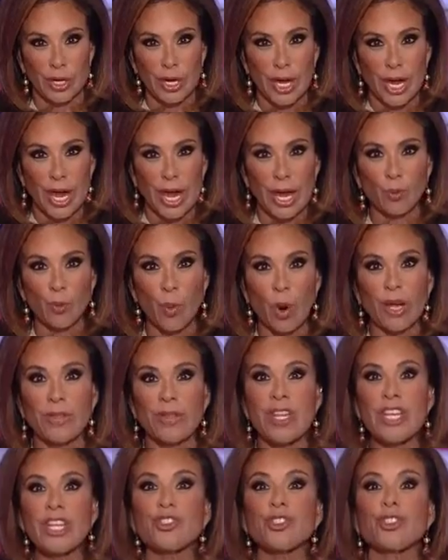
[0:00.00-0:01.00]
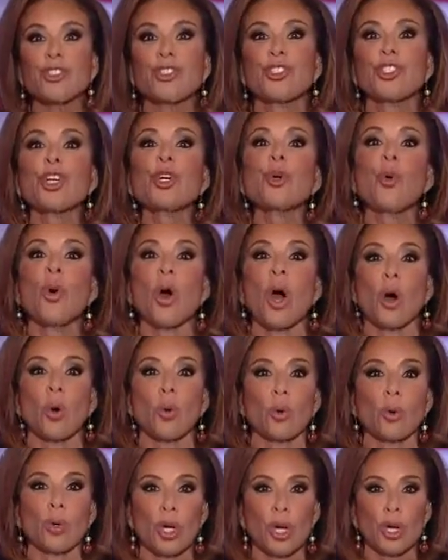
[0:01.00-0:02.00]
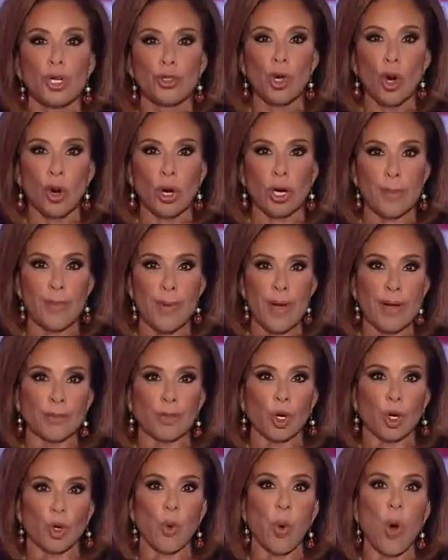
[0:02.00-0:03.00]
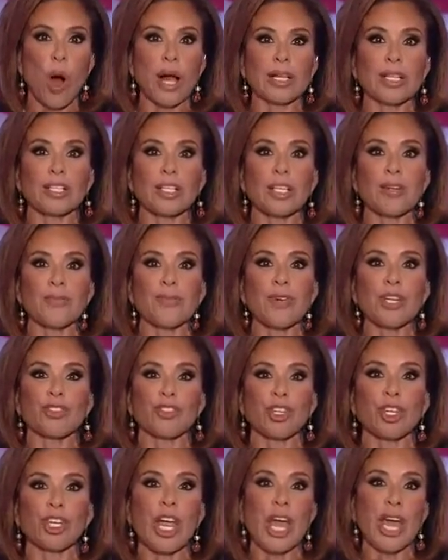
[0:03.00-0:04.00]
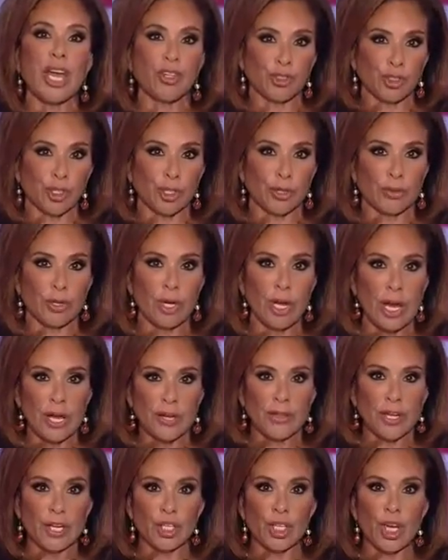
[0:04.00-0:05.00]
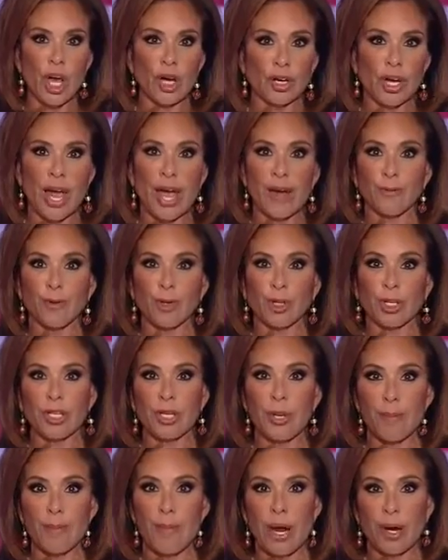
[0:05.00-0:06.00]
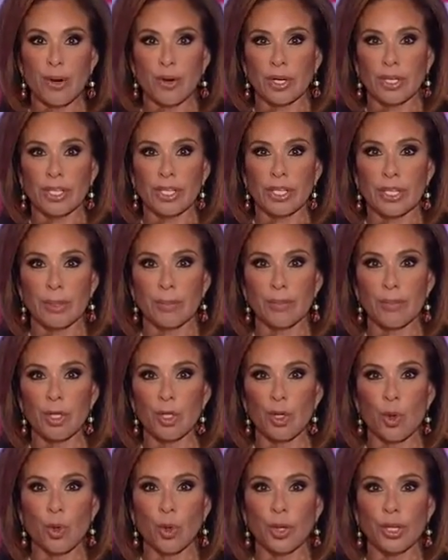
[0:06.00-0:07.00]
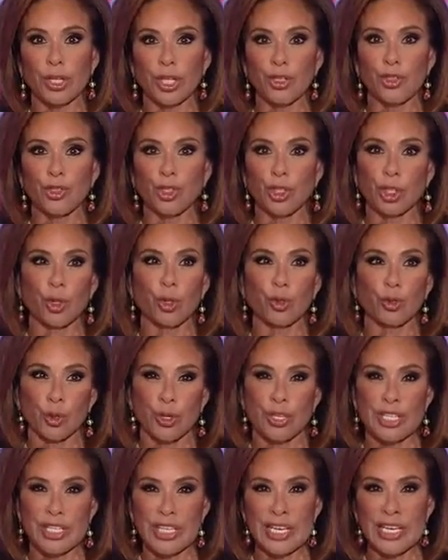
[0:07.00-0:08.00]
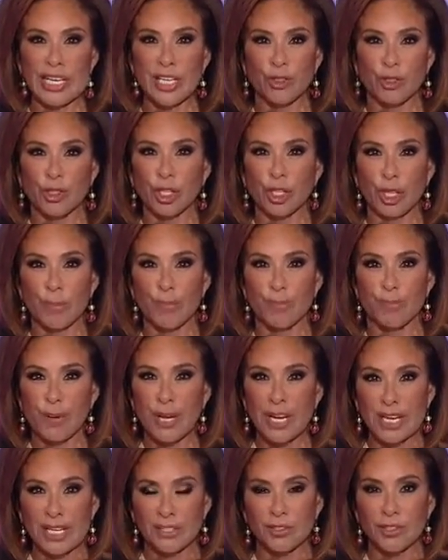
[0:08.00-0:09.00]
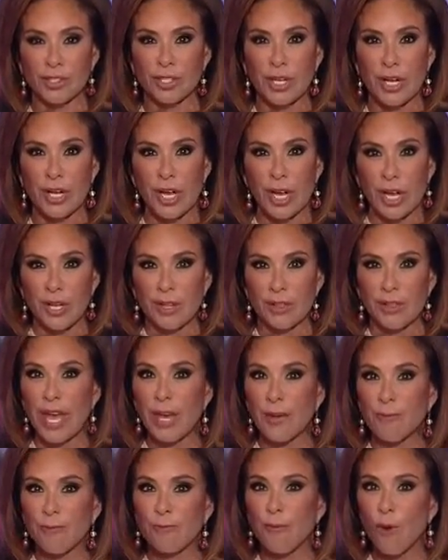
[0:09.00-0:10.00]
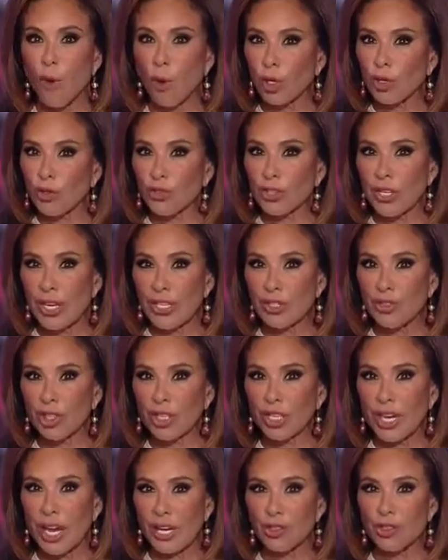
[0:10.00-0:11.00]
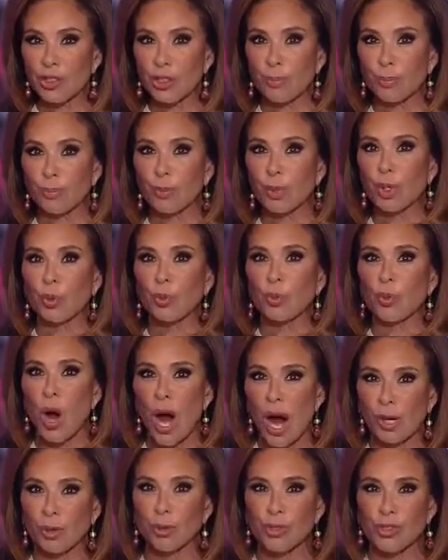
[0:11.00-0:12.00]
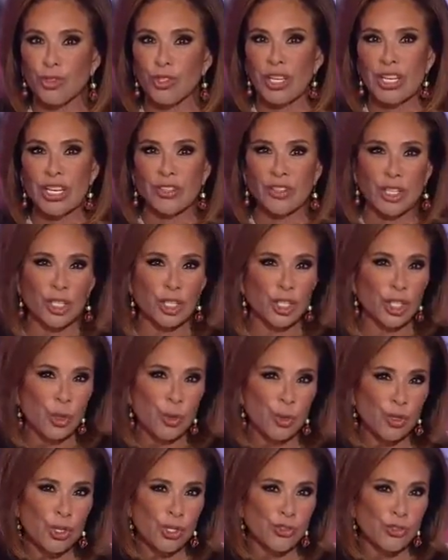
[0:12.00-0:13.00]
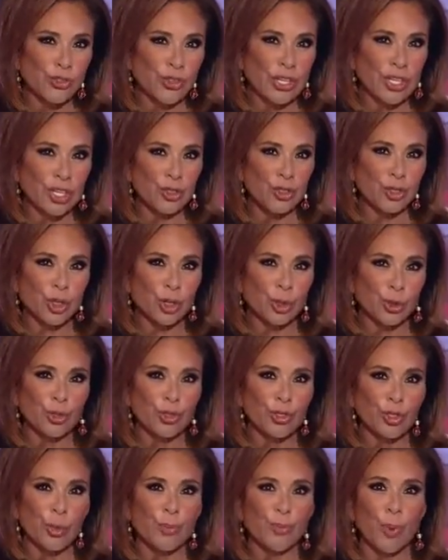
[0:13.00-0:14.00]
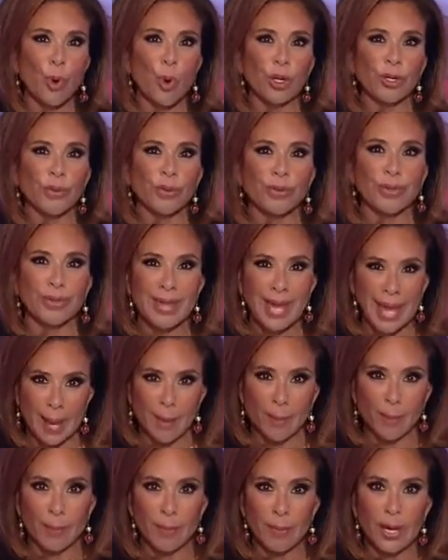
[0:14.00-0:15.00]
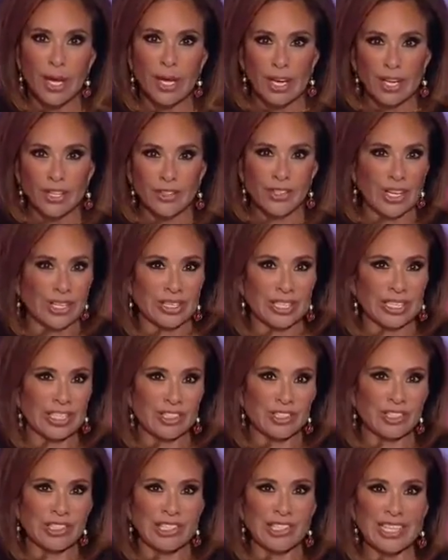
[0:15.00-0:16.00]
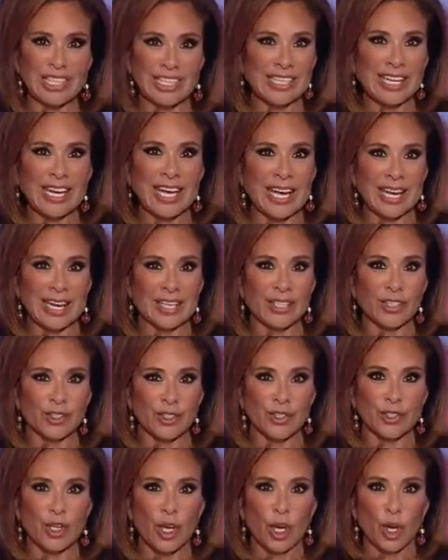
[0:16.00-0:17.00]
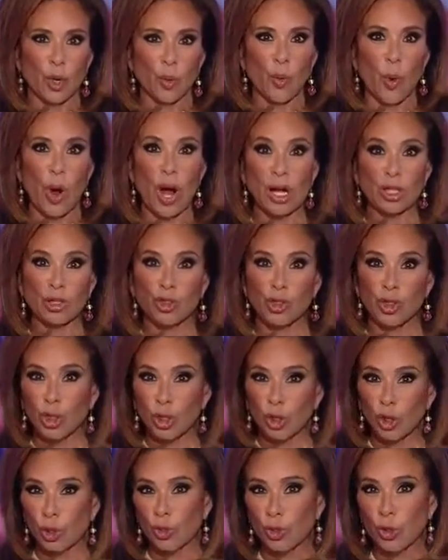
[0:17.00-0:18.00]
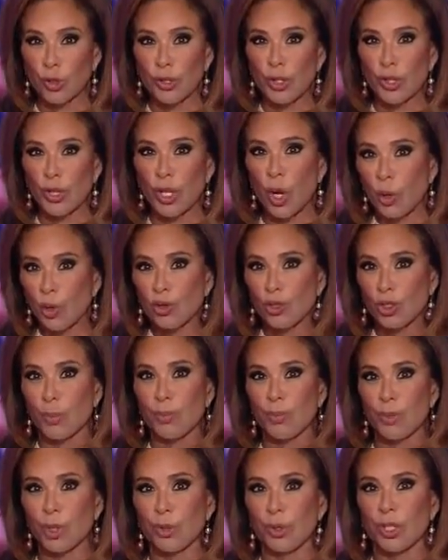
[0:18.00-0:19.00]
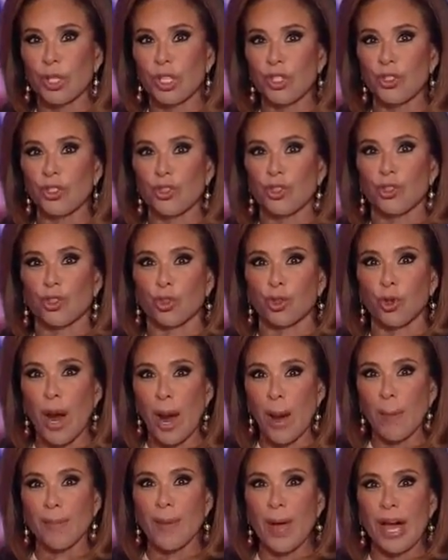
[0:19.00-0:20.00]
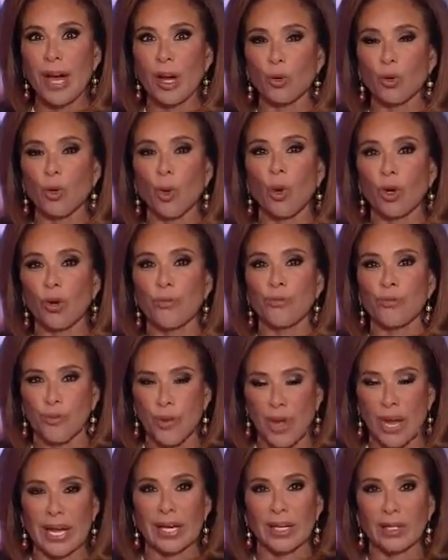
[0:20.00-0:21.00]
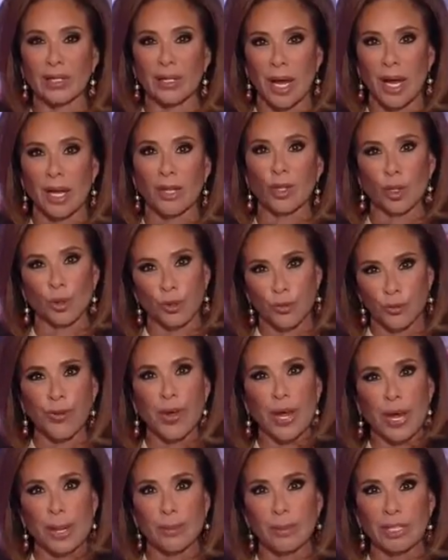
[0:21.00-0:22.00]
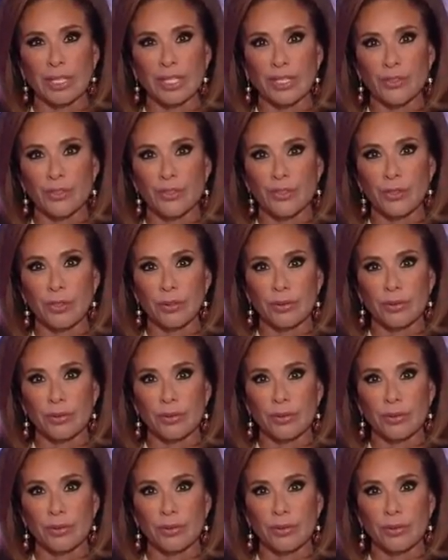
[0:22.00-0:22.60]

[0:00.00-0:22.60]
And when this duo talk about the quality of education that young African American and minority children need to compete, they force an education bureaucracy and the unions that in turn support them, selling slick ads, while children in those communities drop out or fail on those families.